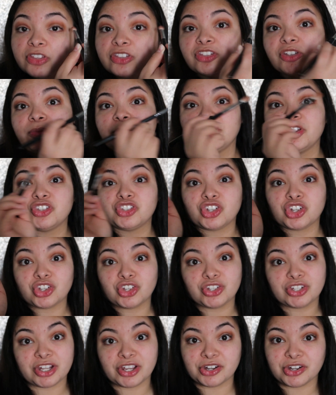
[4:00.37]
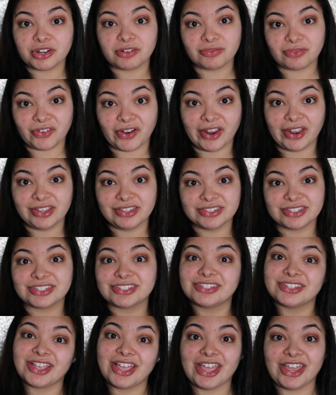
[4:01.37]
so make sure you tell your
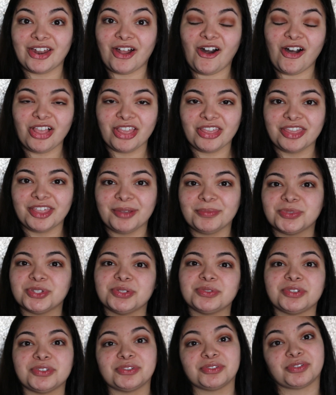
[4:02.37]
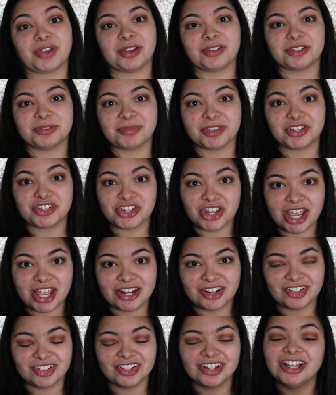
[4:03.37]
friends and all of them to subscribe to my
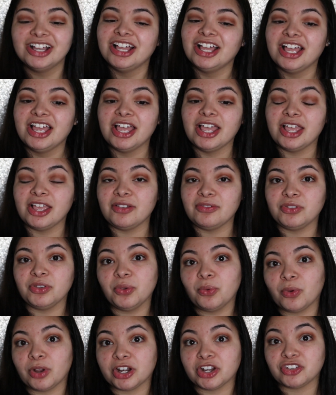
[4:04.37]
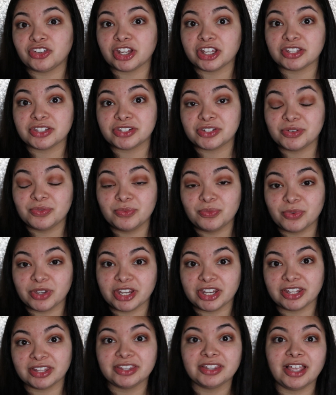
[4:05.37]
channel if you want a chance to
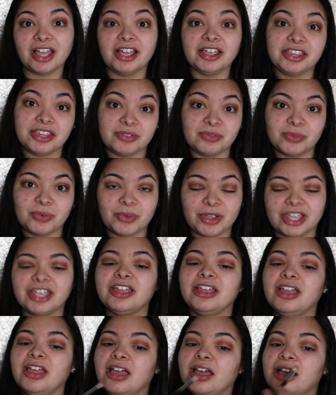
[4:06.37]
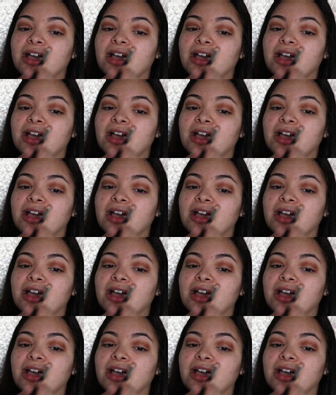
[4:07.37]
win a giveaway.